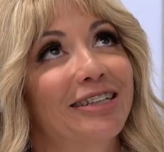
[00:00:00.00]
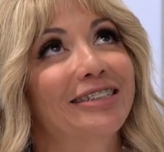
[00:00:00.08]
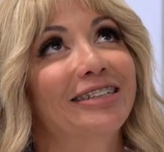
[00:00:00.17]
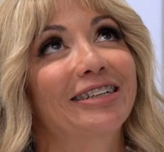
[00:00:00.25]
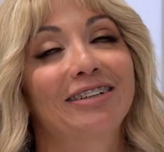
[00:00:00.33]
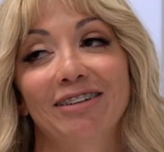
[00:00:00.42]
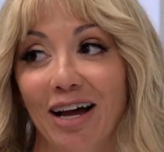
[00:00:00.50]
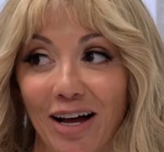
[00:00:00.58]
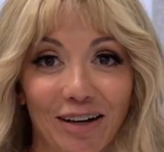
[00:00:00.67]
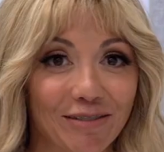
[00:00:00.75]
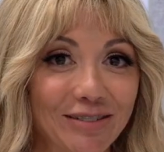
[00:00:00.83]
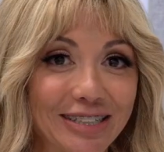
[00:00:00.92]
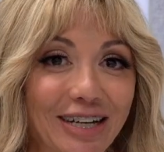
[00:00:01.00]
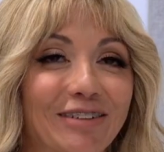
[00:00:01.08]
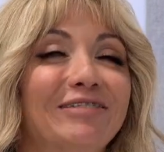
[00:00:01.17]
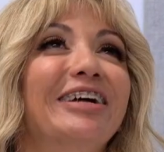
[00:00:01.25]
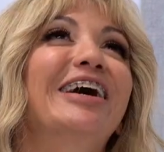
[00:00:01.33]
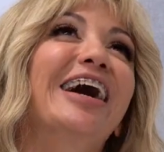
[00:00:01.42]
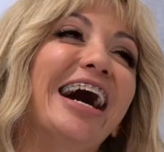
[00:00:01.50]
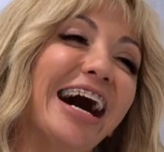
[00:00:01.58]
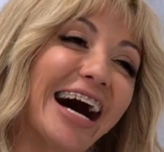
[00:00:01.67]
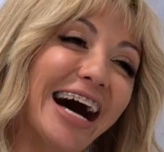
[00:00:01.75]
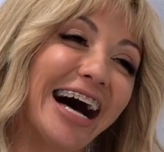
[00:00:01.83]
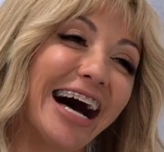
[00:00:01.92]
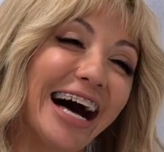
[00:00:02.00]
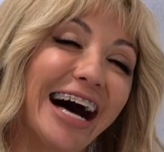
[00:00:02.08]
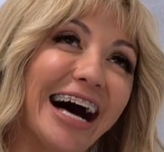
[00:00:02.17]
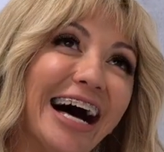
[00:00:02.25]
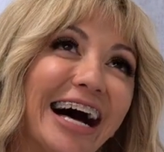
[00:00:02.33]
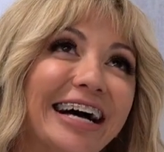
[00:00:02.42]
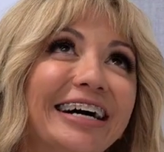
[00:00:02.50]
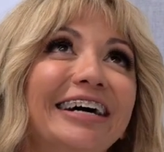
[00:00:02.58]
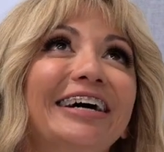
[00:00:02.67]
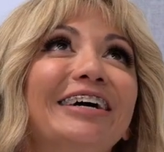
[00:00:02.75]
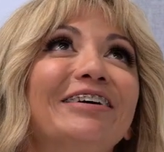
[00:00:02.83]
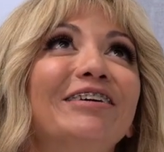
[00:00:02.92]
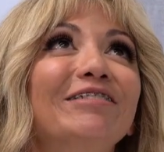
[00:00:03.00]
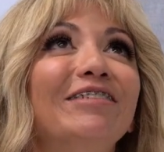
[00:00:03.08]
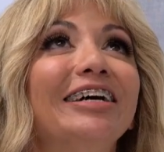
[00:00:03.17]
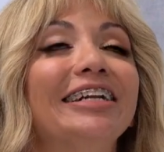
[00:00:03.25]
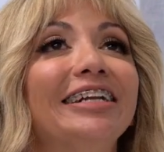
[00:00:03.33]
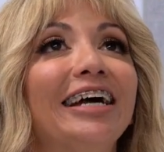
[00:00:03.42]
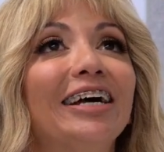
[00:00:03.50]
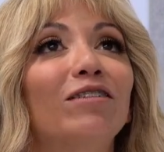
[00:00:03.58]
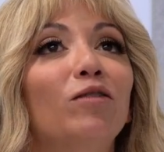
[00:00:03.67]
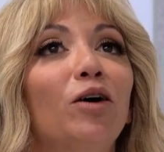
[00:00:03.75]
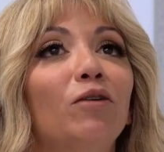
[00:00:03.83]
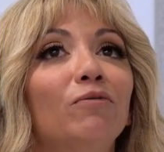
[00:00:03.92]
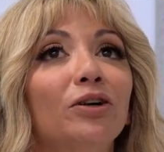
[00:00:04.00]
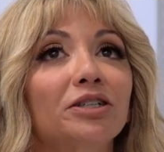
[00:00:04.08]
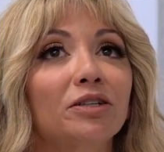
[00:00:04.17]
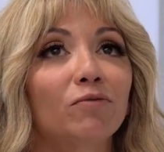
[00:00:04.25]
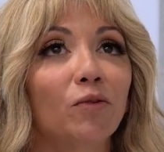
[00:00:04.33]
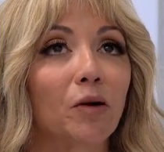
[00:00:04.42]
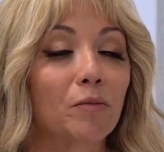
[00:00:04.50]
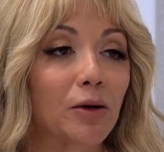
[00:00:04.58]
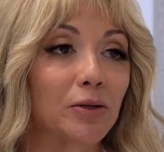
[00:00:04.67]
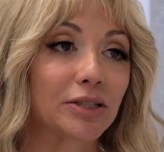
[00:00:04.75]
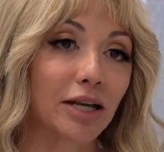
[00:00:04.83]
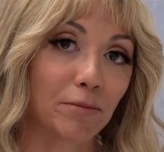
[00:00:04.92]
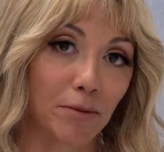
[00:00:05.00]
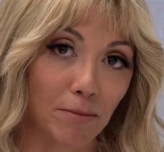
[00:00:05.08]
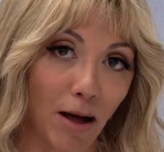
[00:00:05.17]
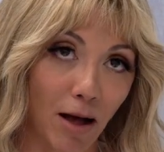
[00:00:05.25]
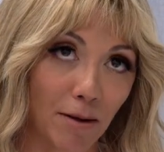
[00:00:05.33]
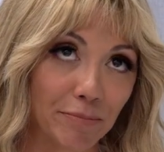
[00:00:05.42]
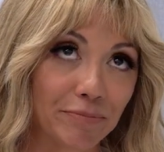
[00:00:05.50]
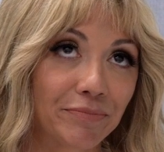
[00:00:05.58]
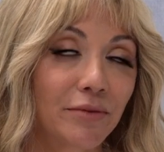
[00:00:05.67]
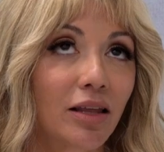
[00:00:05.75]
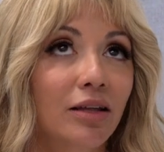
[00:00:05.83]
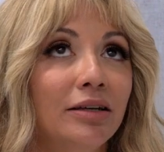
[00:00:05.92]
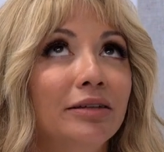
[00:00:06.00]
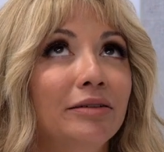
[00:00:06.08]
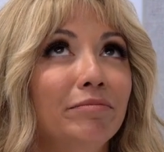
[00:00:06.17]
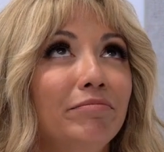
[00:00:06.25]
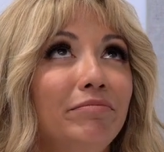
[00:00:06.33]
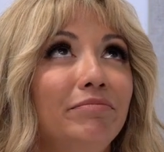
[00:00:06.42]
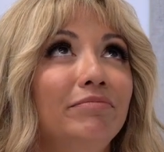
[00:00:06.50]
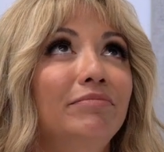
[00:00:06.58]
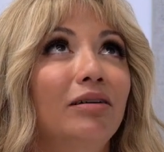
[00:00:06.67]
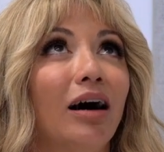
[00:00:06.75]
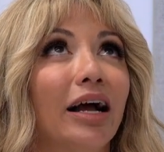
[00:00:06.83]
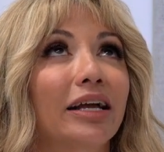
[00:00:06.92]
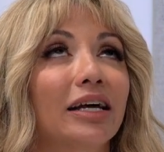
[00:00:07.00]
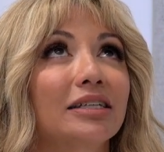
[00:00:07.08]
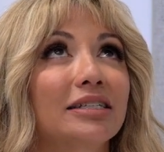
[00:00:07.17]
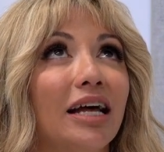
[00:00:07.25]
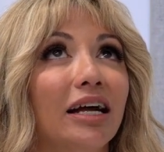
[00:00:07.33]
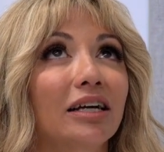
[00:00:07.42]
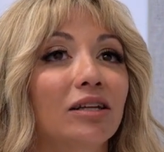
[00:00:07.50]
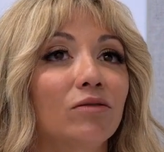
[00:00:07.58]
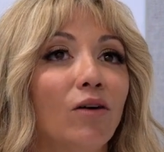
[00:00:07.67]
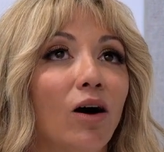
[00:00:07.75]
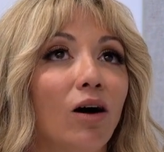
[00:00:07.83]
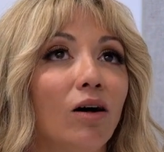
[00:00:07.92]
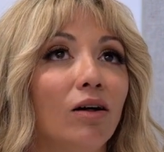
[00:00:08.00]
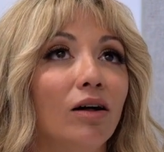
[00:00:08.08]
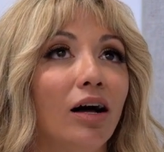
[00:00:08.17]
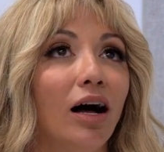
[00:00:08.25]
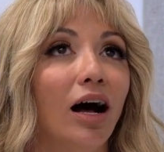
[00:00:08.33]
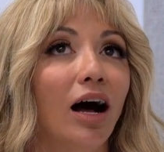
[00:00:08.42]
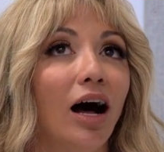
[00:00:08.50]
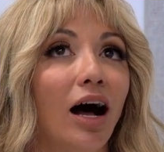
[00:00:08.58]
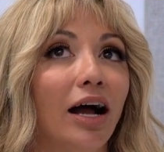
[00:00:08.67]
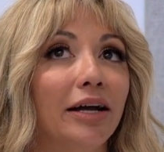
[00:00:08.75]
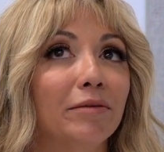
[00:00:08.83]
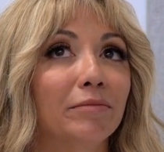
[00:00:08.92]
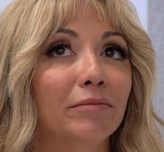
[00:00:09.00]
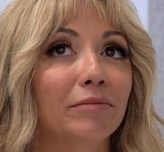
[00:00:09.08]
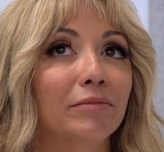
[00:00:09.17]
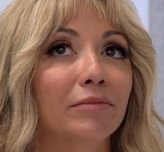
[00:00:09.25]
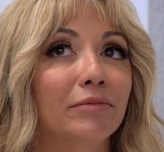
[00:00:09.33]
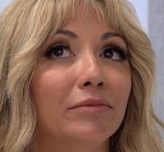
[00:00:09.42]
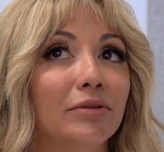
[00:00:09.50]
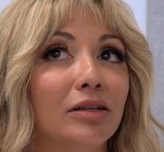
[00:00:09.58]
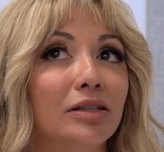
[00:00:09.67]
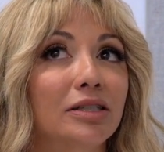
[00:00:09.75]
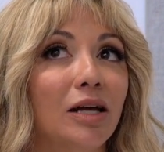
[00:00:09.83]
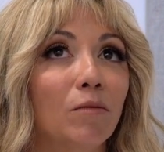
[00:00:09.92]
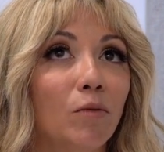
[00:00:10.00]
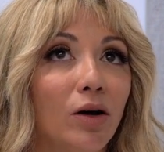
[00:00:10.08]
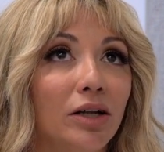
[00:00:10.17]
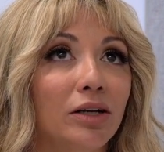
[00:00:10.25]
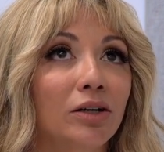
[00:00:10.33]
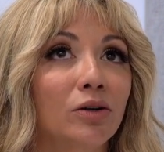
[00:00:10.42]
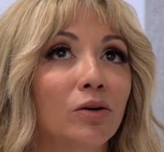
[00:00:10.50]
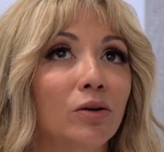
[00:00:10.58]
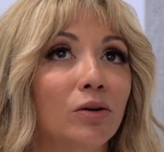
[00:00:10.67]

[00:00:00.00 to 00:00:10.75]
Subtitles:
that's a good stuff. No. Who am I today? Well, first and foremost, I'm a mom. I guess second of all, I'm someone